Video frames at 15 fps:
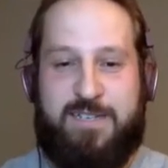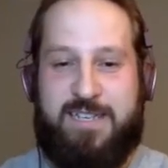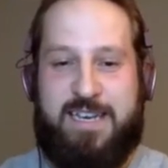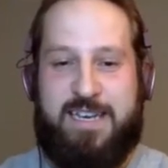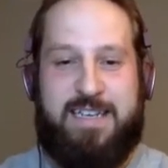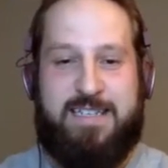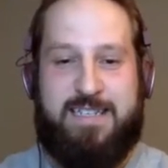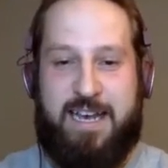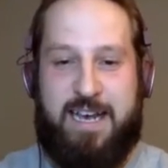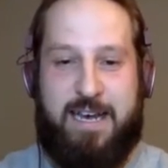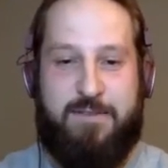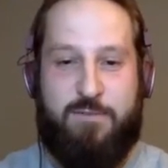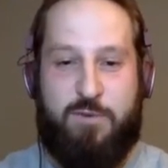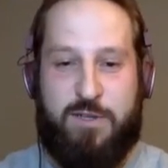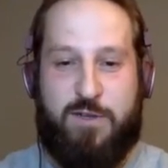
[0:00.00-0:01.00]

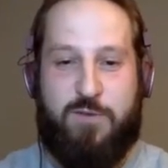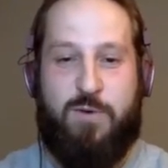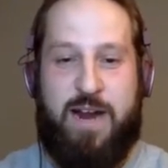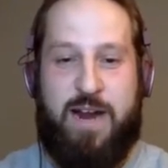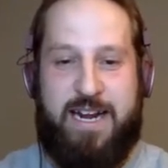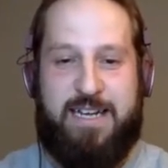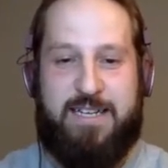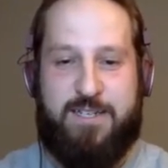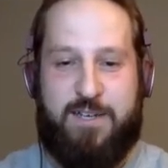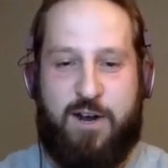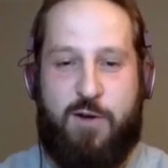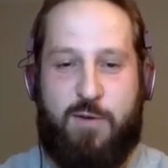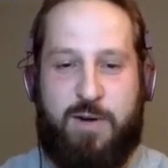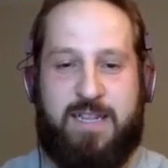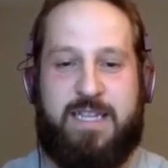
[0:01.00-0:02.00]
TSN what the ratings
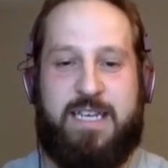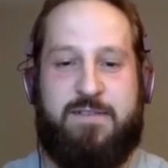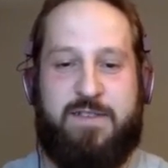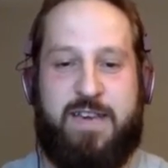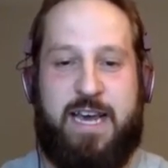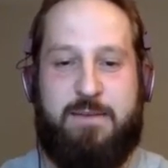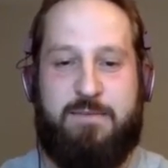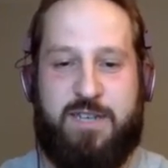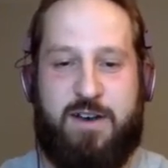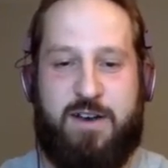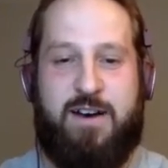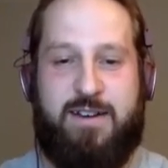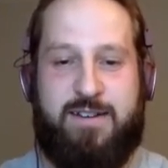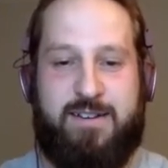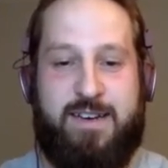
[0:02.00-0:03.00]
are when a Leaf game's
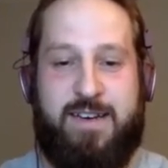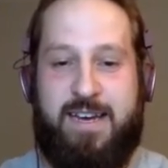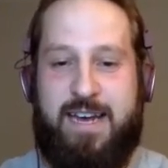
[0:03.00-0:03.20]
on,